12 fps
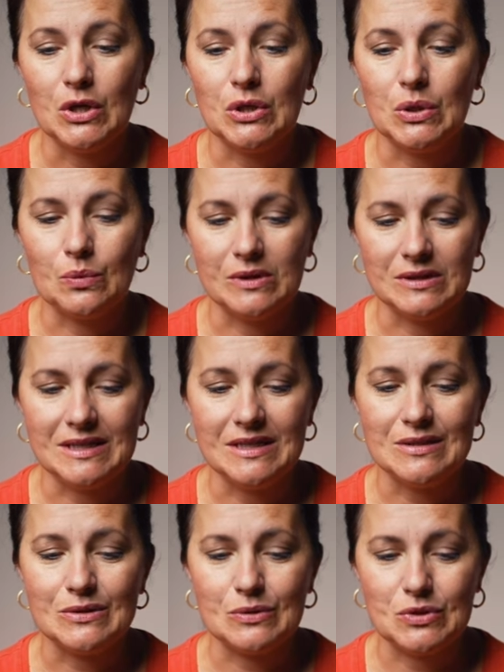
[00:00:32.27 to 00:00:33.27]
you will
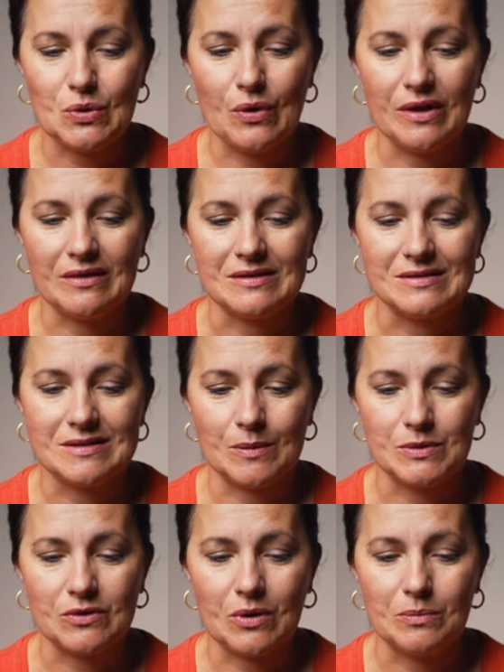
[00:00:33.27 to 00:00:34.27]
need to join
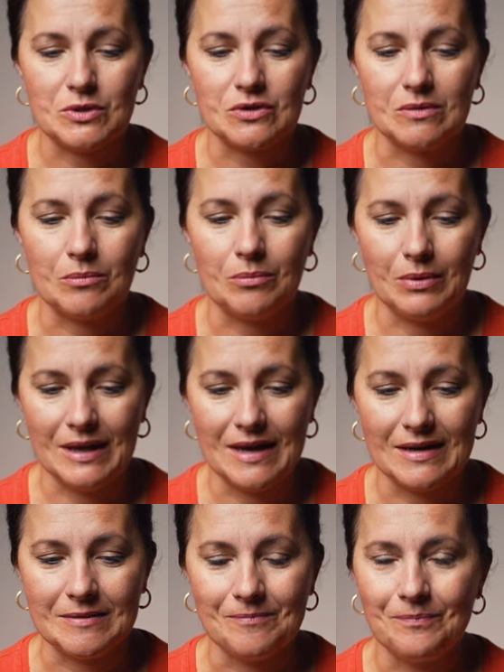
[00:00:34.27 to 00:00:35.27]
subscription
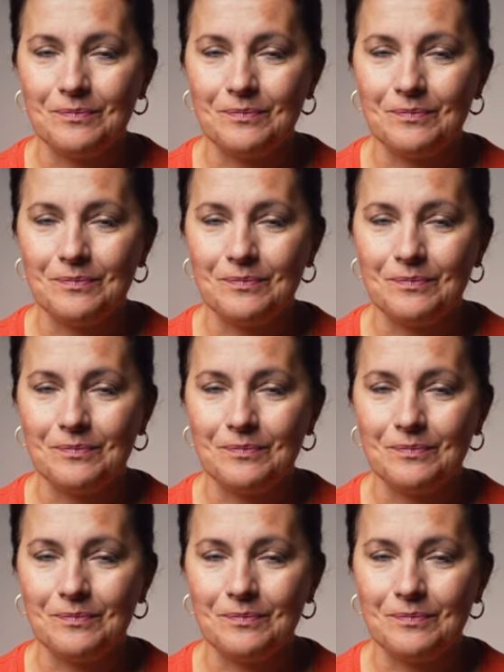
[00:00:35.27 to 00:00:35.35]
plan.